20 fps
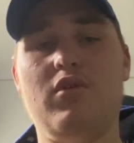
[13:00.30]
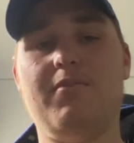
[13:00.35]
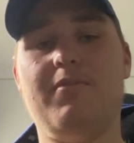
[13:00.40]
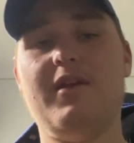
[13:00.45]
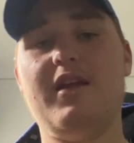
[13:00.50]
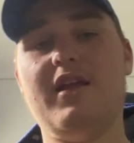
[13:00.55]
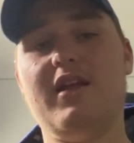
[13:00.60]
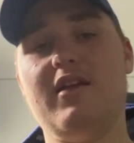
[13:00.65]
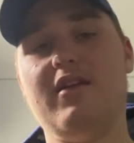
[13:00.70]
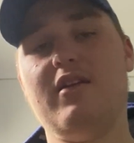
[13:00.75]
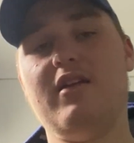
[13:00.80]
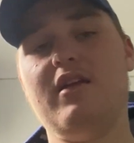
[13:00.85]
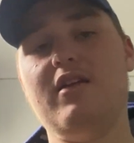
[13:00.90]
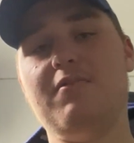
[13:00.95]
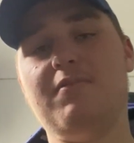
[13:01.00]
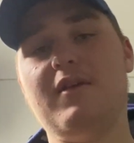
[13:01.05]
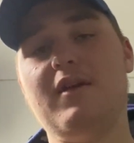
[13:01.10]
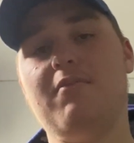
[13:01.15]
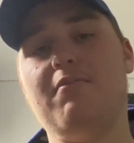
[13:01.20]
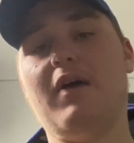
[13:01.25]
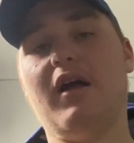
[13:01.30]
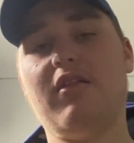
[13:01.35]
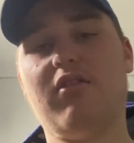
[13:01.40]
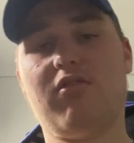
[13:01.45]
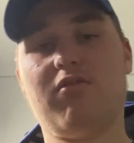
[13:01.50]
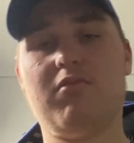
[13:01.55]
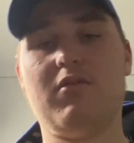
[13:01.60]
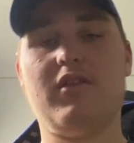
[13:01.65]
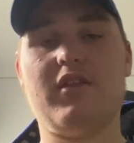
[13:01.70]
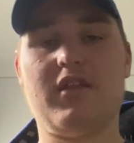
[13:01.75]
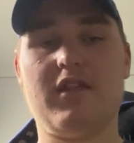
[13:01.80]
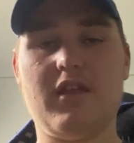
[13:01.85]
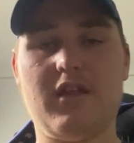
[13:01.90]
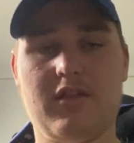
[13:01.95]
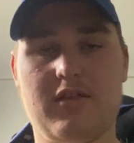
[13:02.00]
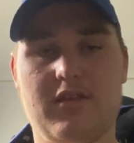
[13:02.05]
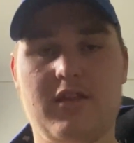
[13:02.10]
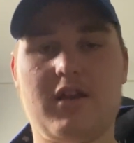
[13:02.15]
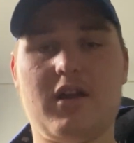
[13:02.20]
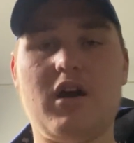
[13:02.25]
be amongst with
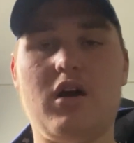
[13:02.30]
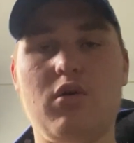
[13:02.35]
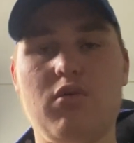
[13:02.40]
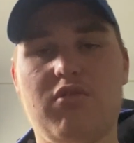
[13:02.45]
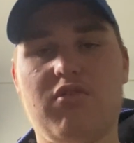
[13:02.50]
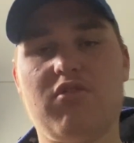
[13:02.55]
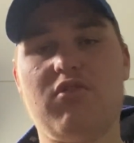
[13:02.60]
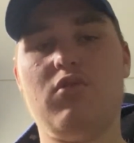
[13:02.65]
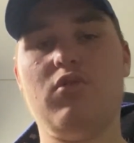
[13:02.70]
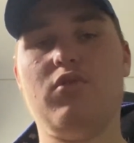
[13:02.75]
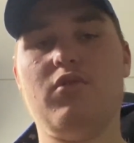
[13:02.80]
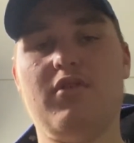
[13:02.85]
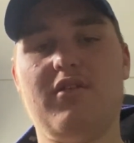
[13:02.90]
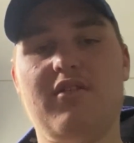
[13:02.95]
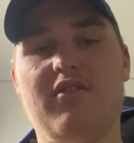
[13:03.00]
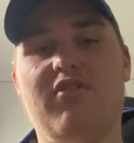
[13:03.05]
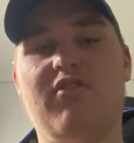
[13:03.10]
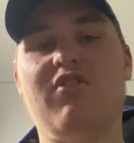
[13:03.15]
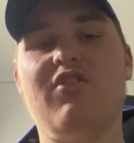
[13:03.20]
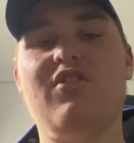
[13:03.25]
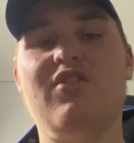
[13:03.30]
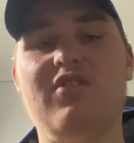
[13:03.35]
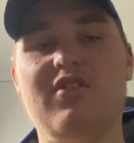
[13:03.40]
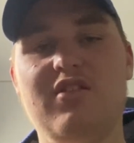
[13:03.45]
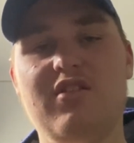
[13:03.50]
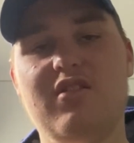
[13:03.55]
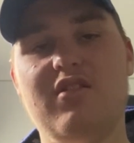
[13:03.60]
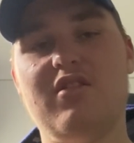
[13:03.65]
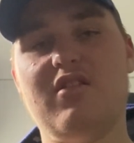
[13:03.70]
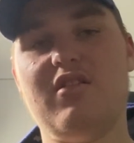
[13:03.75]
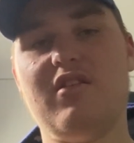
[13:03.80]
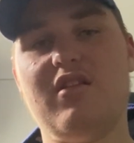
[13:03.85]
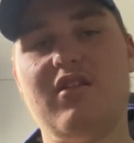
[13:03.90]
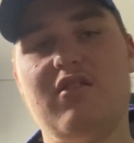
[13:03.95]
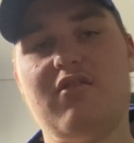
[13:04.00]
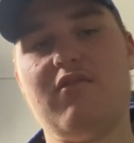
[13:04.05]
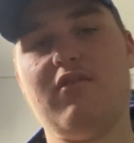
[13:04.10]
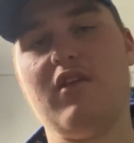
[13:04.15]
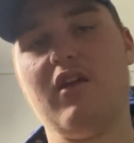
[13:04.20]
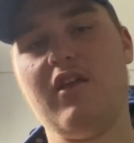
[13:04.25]
the goal scorers
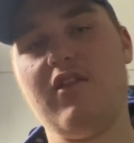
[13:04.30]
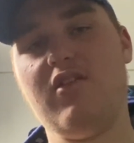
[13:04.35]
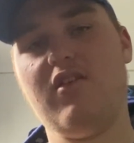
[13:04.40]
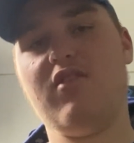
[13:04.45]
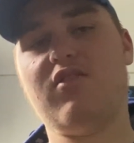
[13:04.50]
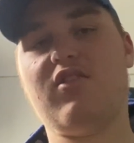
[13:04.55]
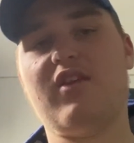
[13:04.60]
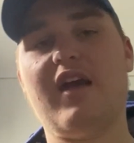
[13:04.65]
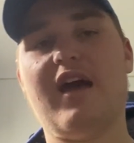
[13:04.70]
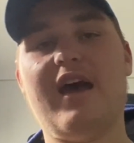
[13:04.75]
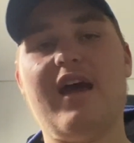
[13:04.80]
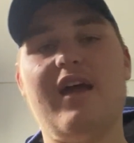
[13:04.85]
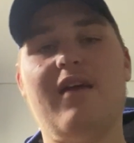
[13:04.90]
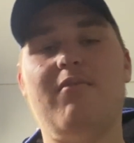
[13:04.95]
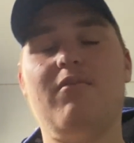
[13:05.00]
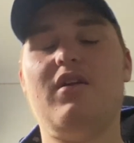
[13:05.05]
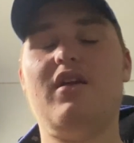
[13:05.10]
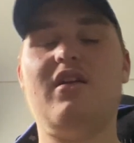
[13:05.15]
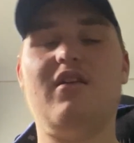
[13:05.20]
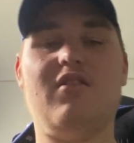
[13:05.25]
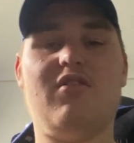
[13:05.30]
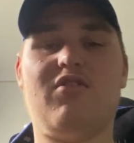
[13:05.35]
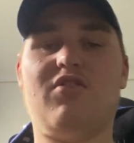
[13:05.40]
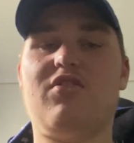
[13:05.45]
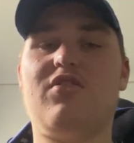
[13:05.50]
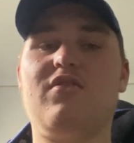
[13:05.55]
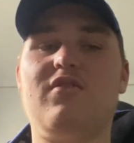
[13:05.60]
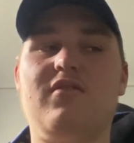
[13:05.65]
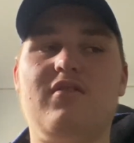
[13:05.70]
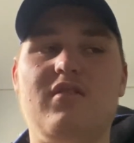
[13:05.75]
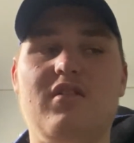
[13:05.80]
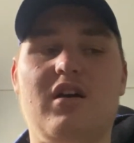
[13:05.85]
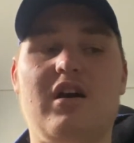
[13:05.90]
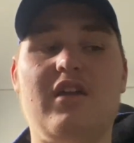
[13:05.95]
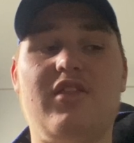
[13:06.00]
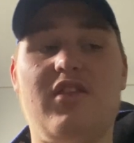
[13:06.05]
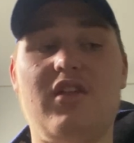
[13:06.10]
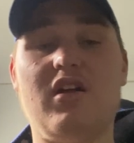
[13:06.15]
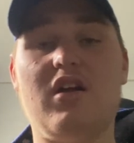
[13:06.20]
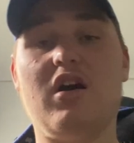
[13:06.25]
in this game.
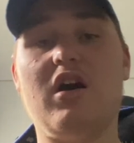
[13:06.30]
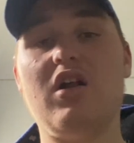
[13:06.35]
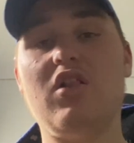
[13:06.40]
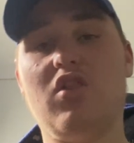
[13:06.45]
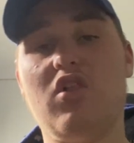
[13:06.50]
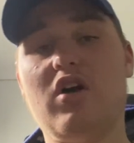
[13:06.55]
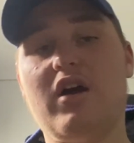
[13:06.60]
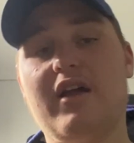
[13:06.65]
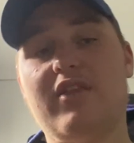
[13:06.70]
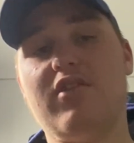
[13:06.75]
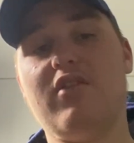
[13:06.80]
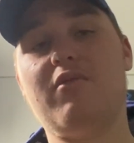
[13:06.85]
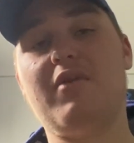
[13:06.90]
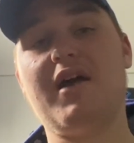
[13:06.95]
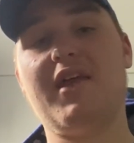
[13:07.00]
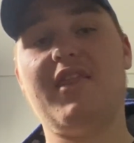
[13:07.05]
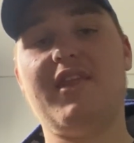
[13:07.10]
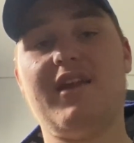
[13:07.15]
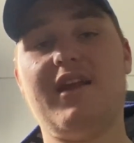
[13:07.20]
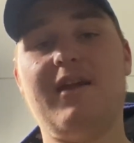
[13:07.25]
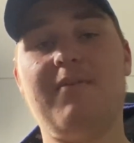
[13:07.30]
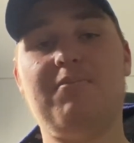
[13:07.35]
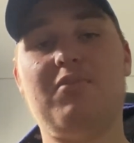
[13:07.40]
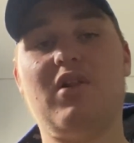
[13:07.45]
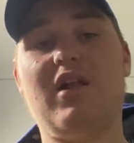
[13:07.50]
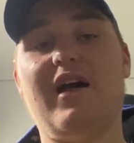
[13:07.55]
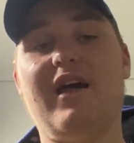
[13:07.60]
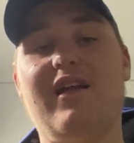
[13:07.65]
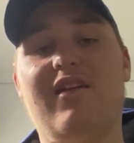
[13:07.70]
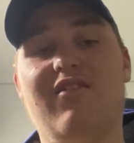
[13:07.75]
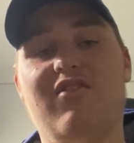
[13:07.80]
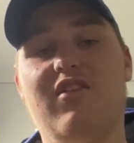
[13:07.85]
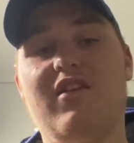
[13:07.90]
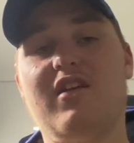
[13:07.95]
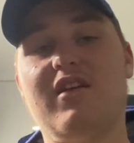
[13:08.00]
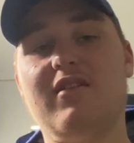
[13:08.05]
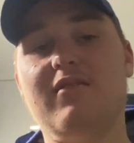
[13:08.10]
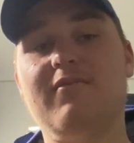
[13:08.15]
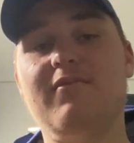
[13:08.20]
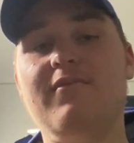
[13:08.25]
I like the way that he plays. He
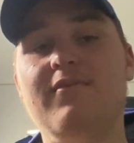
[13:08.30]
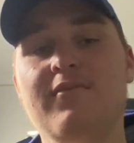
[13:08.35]
can